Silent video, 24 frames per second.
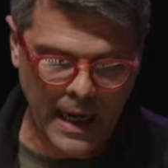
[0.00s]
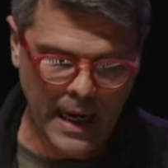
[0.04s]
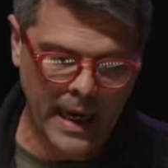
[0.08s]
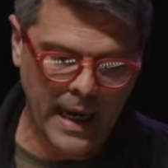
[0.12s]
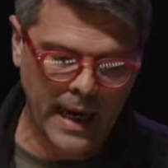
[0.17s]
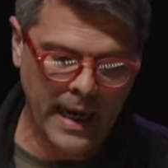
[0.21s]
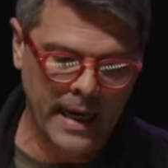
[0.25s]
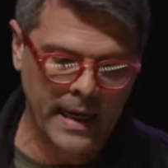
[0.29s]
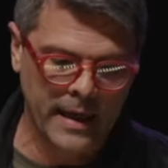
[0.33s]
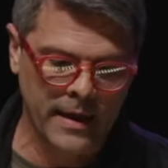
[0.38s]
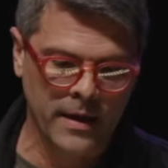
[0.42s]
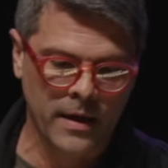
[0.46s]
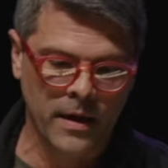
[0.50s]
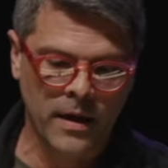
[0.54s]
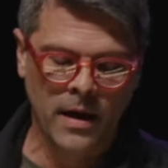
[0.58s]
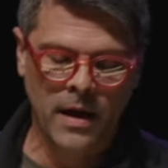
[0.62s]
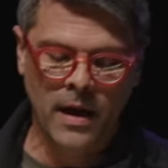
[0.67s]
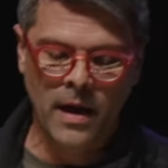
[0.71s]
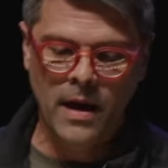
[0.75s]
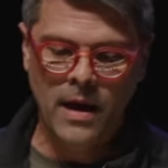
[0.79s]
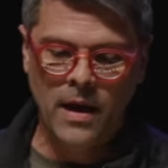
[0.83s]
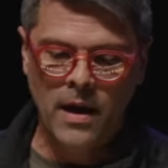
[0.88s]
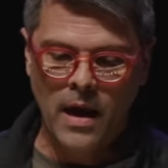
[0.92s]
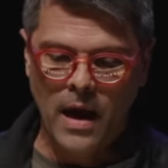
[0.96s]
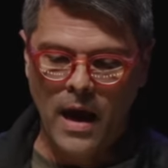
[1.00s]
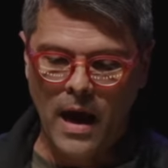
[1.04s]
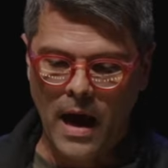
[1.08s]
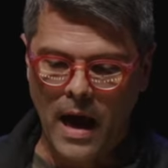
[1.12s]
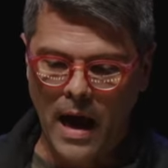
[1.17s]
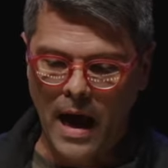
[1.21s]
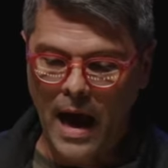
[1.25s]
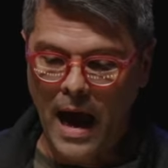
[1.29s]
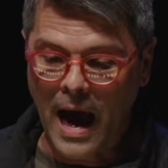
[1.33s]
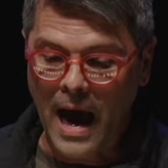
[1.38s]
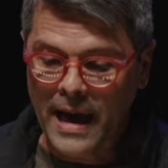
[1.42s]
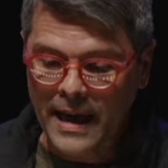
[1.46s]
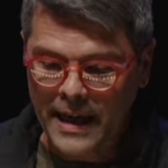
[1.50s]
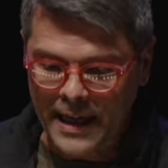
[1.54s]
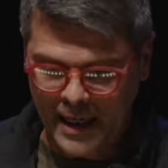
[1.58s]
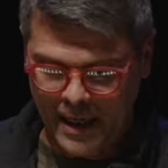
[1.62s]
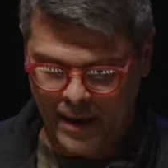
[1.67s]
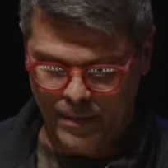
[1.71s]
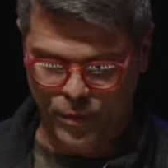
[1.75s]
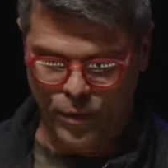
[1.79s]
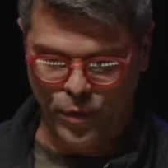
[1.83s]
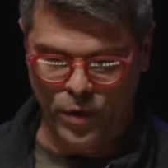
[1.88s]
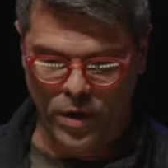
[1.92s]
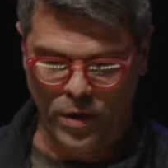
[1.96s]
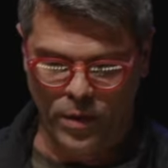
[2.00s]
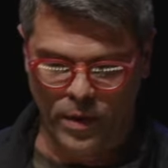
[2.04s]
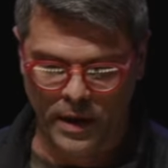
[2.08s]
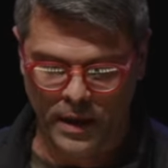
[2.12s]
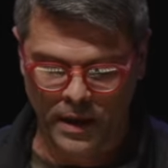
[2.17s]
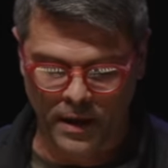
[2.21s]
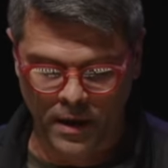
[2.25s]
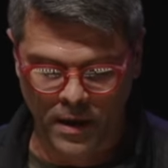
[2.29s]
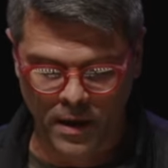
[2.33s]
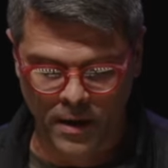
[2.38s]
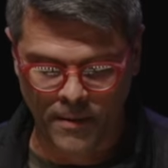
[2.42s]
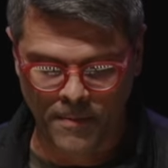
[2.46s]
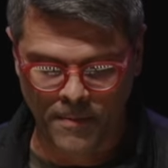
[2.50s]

And I kept growing.